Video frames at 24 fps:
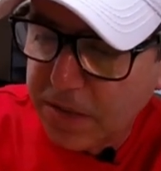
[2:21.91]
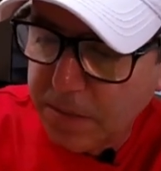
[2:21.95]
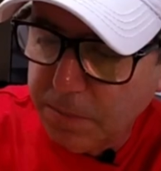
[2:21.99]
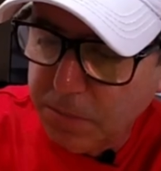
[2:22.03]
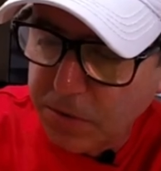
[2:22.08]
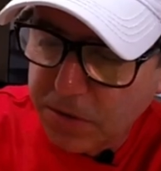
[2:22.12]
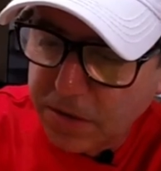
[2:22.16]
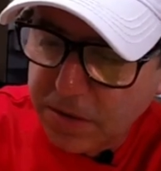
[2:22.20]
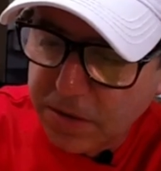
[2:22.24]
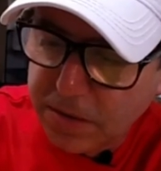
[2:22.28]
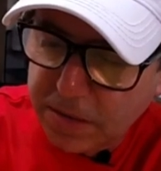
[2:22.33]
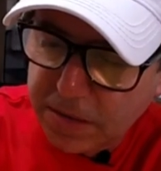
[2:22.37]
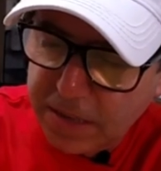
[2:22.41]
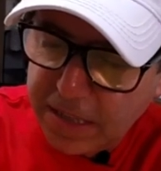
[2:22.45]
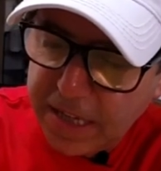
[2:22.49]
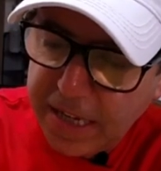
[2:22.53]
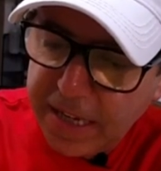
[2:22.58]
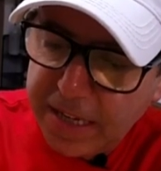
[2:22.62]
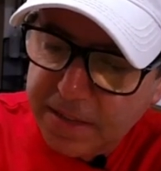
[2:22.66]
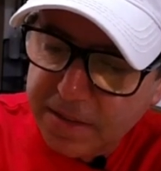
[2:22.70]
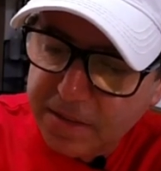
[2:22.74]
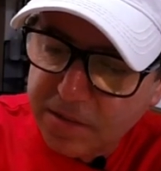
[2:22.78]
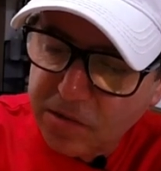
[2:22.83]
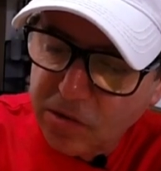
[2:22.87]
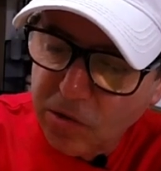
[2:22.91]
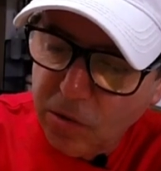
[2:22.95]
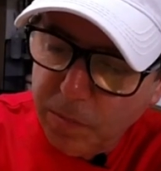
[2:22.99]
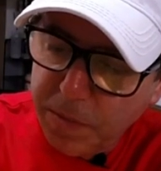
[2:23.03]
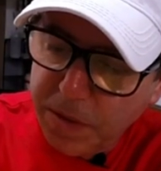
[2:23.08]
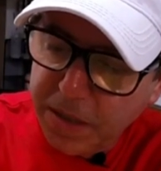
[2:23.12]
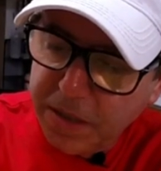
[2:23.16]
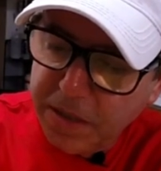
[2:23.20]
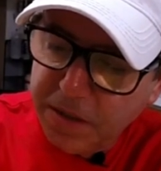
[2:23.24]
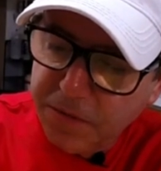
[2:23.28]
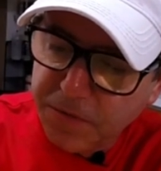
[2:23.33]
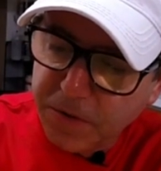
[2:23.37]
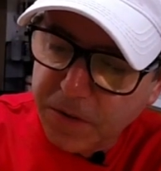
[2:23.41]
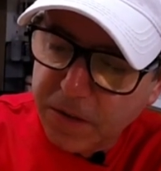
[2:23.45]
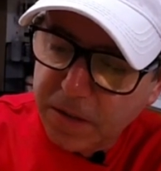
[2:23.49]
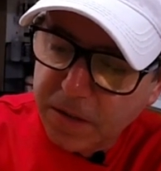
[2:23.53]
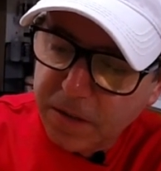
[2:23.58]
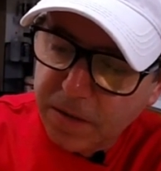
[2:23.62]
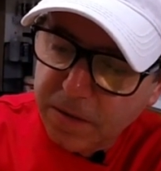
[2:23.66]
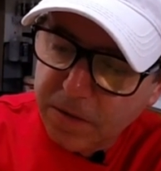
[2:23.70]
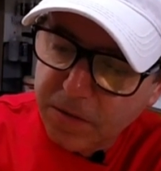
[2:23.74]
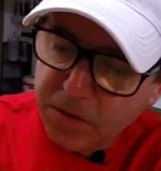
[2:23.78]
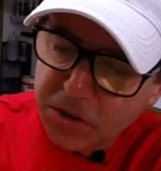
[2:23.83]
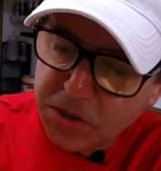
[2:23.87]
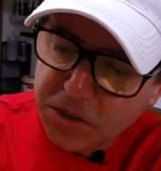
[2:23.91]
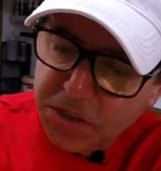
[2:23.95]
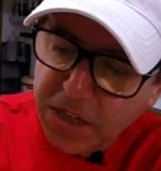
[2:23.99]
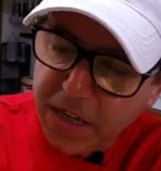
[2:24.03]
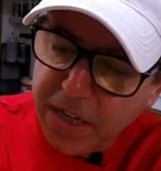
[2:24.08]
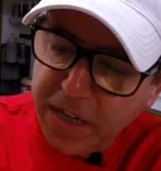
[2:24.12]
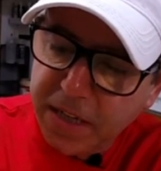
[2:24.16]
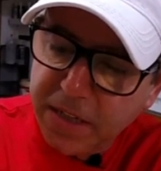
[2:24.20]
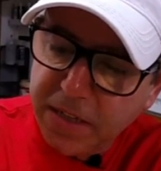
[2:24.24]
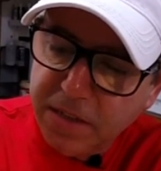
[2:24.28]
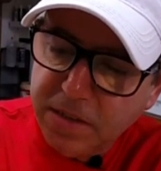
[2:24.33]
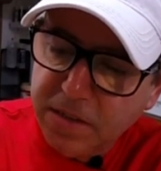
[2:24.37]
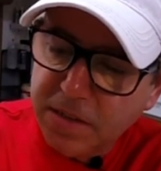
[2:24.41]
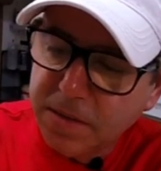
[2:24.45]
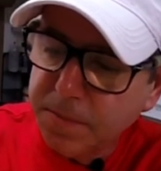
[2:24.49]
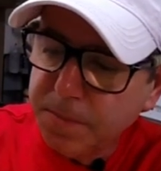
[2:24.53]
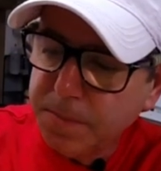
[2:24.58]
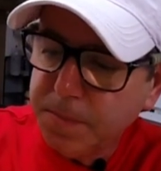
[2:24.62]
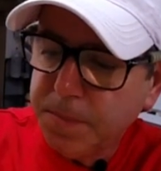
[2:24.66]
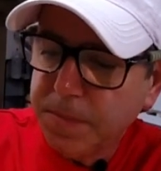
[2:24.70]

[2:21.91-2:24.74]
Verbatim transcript: able to get so many different shades.